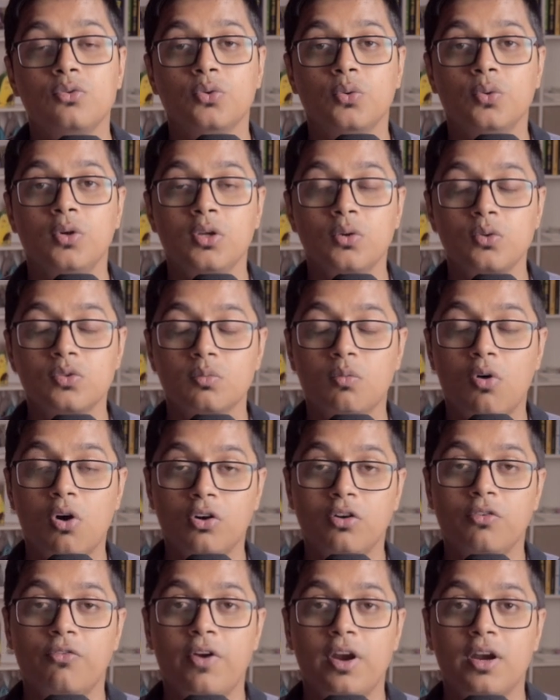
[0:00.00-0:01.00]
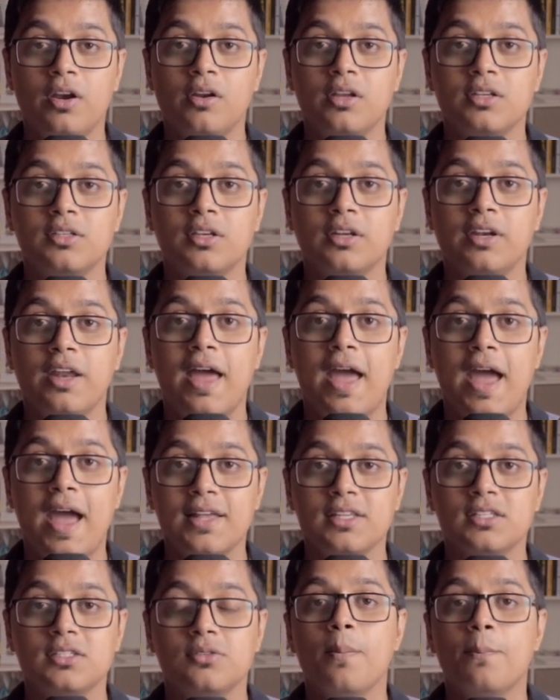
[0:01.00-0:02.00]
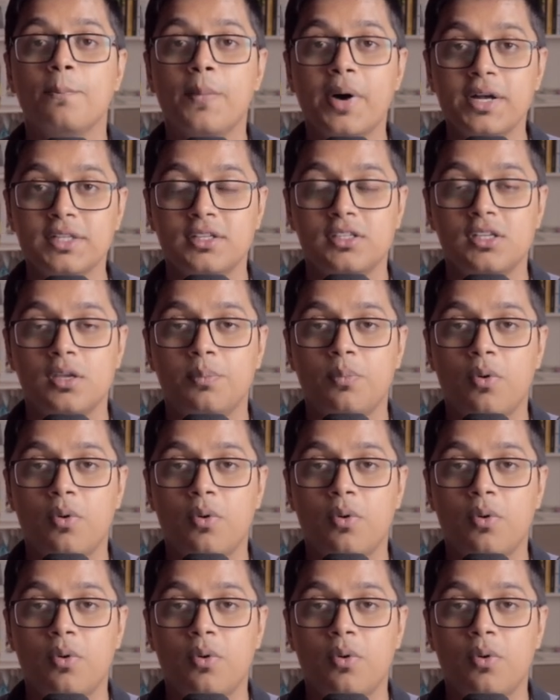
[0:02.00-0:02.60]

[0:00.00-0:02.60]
should use module federation as much as